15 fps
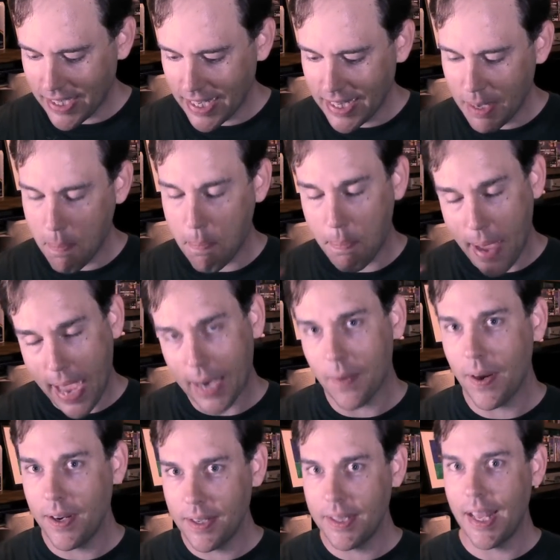in the
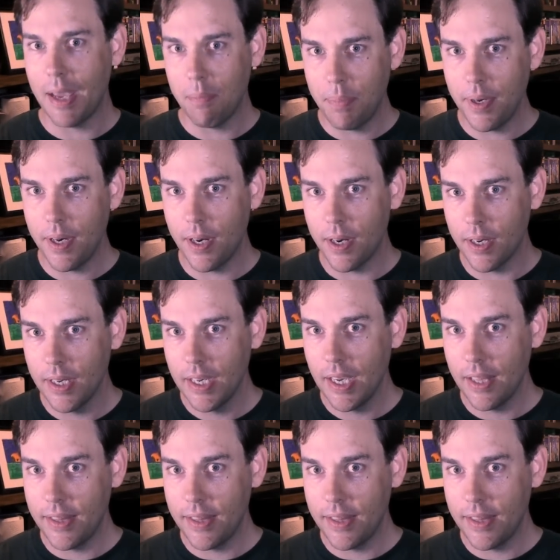background in that beer